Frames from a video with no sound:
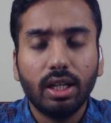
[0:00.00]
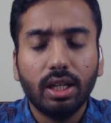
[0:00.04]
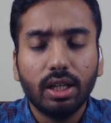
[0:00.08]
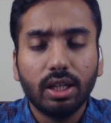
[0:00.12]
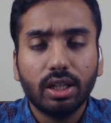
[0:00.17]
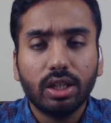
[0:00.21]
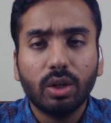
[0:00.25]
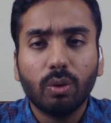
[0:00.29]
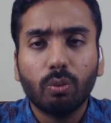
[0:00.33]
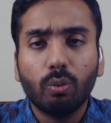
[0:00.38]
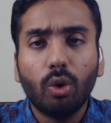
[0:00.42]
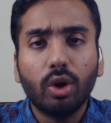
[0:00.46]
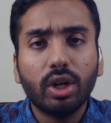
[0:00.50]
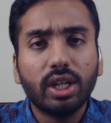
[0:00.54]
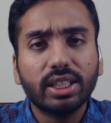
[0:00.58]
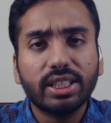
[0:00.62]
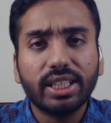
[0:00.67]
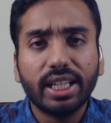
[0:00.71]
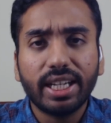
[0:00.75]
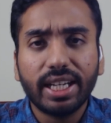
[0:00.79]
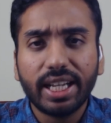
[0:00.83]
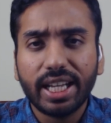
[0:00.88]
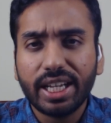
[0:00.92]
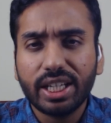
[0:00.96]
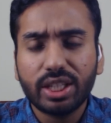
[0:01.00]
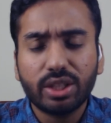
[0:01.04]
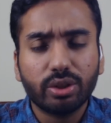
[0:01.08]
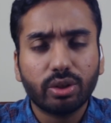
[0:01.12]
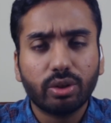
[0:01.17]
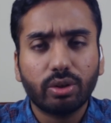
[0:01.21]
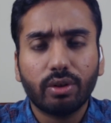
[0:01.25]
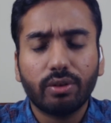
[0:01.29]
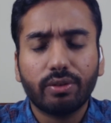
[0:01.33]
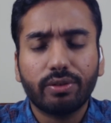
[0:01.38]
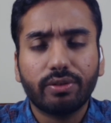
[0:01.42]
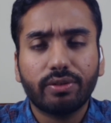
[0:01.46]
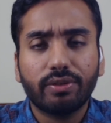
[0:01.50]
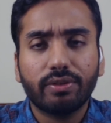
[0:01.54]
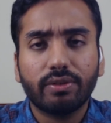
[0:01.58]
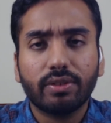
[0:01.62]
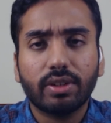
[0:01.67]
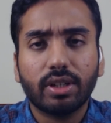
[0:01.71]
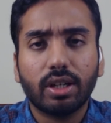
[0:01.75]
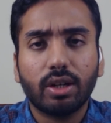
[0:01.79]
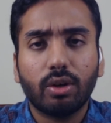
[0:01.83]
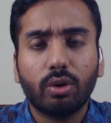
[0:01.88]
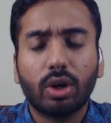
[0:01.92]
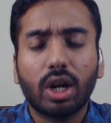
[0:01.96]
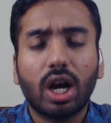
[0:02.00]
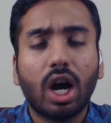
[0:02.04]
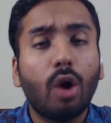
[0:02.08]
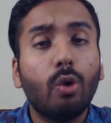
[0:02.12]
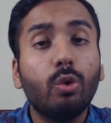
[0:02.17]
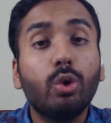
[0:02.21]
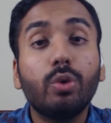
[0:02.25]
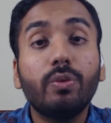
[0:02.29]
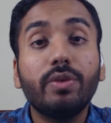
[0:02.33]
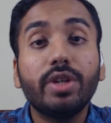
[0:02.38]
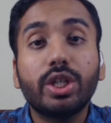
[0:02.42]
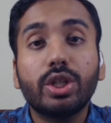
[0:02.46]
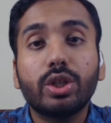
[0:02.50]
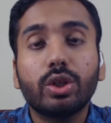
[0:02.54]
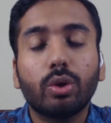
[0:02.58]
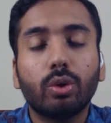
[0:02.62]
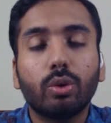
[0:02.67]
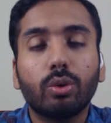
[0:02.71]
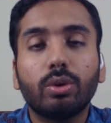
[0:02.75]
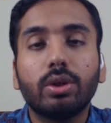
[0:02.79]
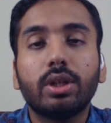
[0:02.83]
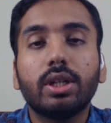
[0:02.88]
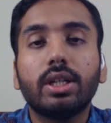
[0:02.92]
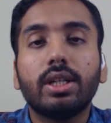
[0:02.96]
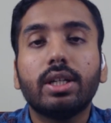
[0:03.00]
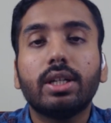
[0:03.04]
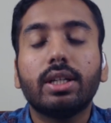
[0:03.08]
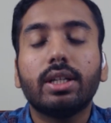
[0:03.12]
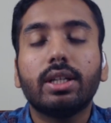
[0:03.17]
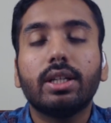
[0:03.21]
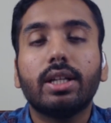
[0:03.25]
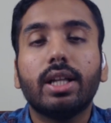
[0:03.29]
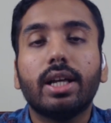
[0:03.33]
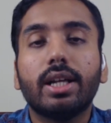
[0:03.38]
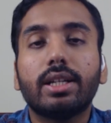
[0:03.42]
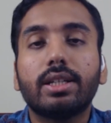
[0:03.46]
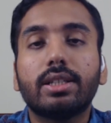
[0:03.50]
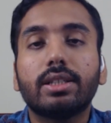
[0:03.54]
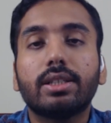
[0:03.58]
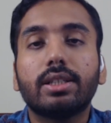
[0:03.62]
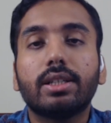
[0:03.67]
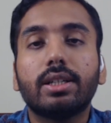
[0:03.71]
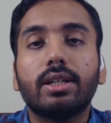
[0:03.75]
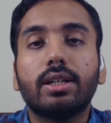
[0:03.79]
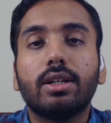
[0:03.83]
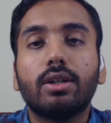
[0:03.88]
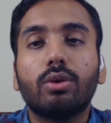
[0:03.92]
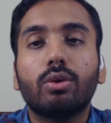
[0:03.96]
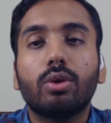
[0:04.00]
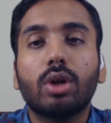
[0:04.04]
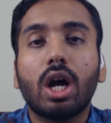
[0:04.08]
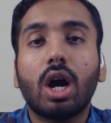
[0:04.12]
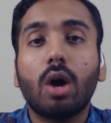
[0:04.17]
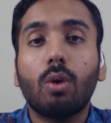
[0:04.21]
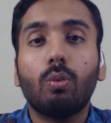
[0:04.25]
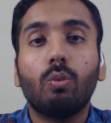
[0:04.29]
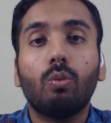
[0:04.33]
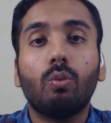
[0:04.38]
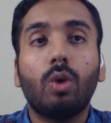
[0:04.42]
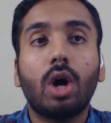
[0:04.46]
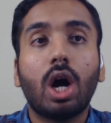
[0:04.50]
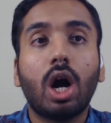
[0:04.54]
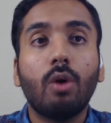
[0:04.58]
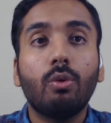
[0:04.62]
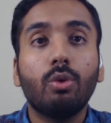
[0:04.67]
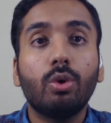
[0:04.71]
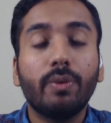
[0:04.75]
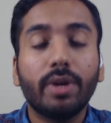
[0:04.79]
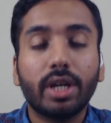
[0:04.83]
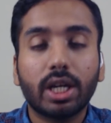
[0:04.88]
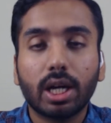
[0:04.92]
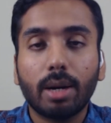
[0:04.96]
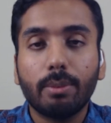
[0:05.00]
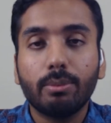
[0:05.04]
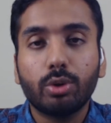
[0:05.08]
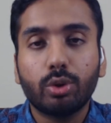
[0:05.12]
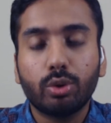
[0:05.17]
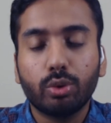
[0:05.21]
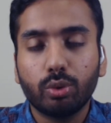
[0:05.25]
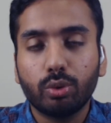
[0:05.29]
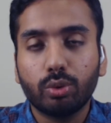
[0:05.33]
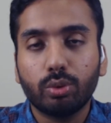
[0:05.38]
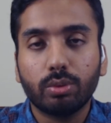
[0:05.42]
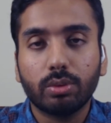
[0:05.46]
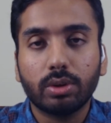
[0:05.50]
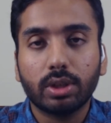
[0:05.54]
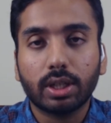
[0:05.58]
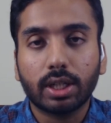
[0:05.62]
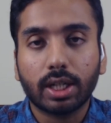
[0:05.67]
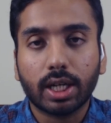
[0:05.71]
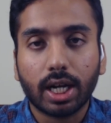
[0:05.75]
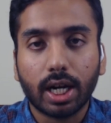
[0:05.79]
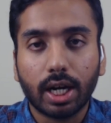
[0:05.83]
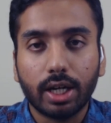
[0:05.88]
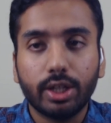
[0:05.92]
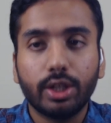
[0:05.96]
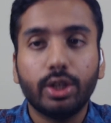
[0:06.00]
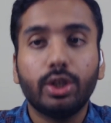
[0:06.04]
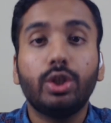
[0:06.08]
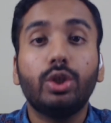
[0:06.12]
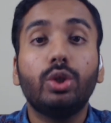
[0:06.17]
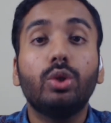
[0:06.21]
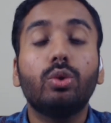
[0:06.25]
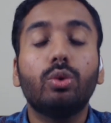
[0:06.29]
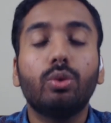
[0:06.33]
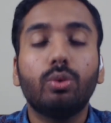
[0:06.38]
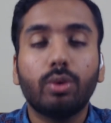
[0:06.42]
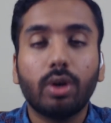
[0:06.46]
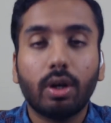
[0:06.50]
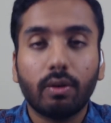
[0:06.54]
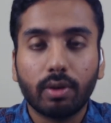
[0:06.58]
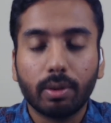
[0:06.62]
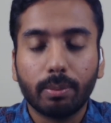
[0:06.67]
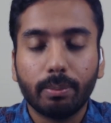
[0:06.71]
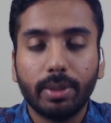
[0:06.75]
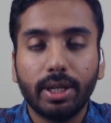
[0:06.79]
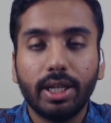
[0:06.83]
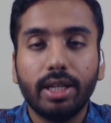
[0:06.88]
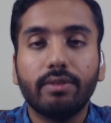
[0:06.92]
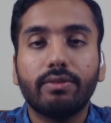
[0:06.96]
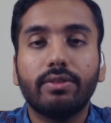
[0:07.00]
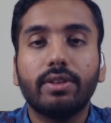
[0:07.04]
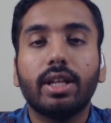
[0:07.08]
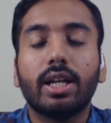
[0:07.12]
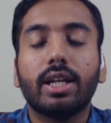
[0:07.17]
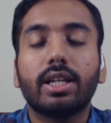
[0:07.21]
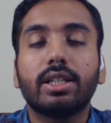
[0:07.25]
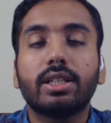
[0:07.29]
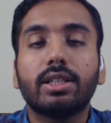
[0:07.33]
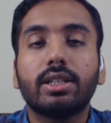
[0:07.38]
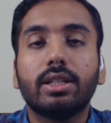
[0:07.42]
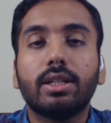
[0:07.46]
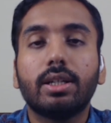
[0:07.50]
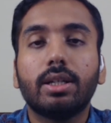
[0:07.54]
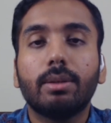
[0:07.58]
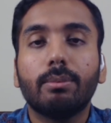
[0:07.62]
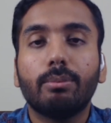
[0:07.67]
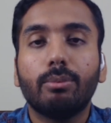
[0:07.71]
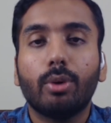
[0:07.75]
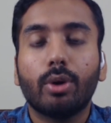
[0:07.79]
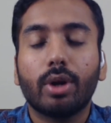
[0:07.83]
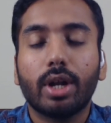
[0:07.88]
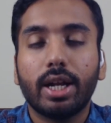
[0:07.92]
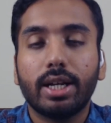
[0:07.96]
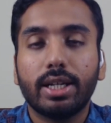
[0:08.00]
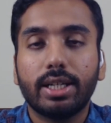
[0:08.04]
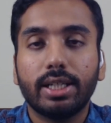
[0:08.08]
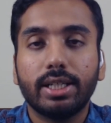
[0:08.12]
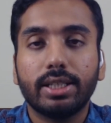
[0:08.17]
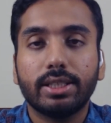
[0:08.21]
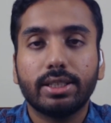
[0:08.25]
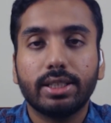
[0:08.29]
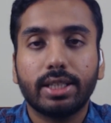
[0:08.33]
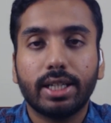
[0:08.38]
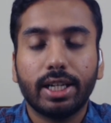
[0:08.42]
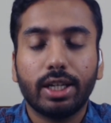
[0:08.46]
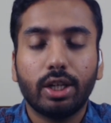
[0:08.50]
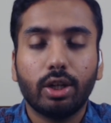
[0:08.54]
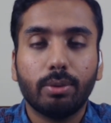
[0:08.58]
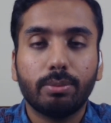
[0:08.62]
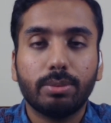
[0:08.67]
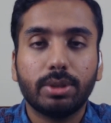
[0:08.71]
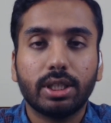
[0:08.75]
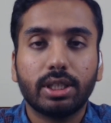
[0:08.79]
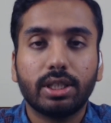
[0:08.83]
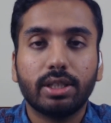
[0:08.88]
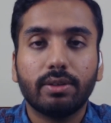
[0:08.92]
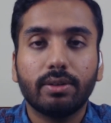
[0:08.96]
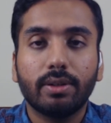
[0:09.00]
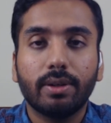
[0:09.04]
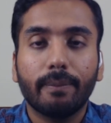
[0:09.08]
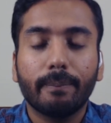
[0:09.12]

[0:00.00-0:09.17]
Now, what is the nature of, or how do we show that, or how do we come to continue our belief that morality is really objective?